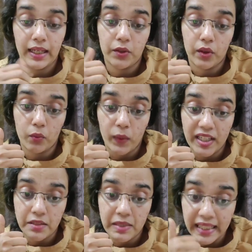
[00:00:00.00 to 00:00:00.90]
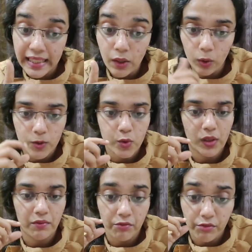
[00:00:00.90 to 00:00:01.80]
Again, you have vitamin E also
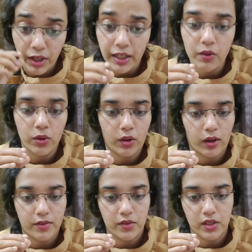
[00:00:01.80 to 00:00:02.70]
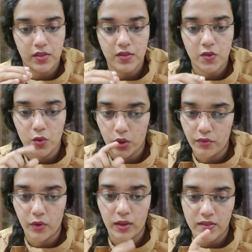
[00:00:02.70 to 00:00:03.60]
in very good concentrations.
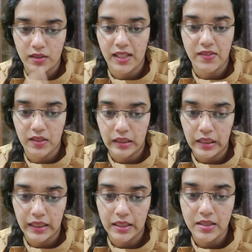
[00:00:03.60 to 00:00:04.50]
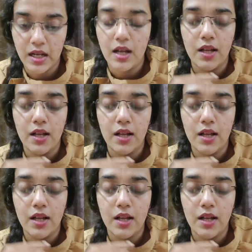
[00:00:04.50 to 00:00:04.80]
Tocopherol is the next ingredient.